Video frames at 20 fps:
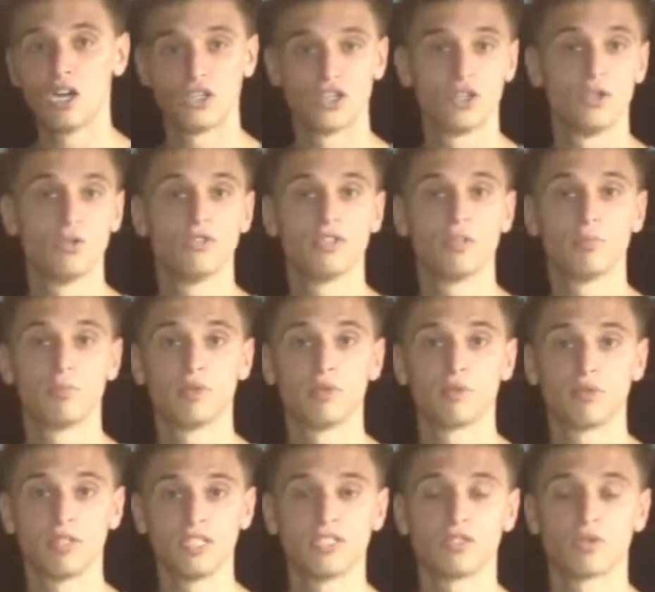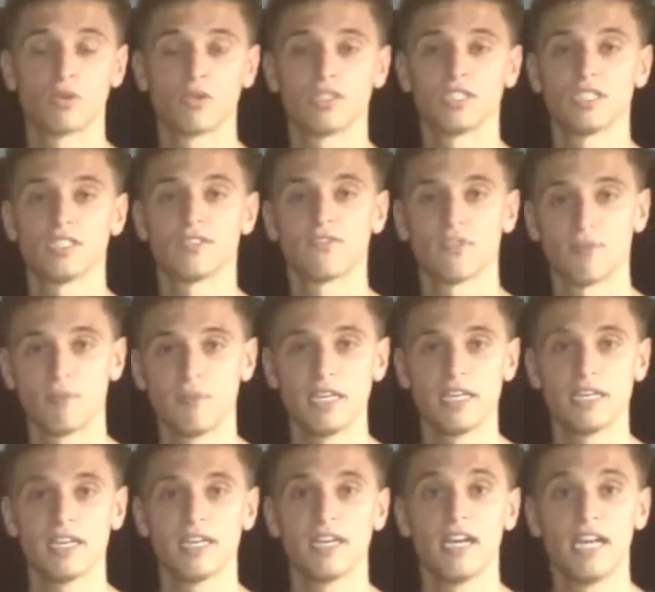usable resources for
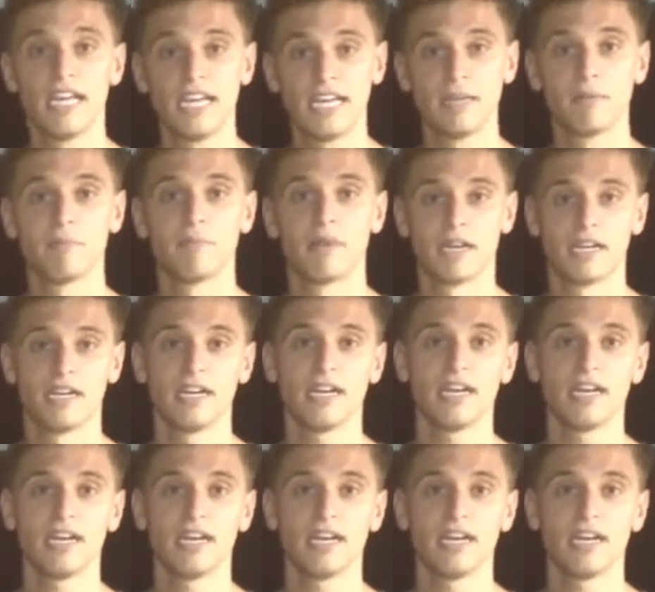me in my